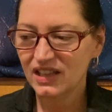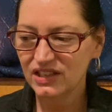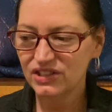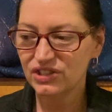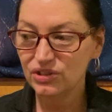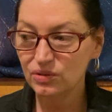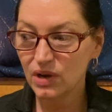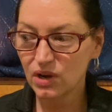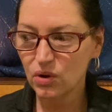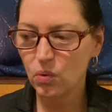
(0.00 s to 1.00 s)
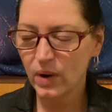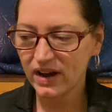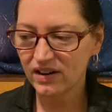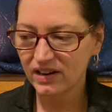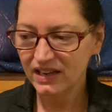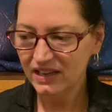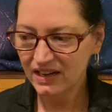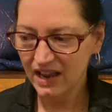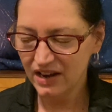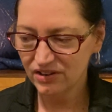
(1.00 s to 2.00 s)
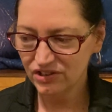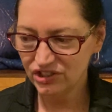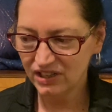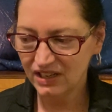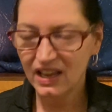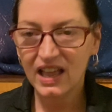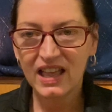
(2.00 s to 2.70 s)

this new Aquarian energy,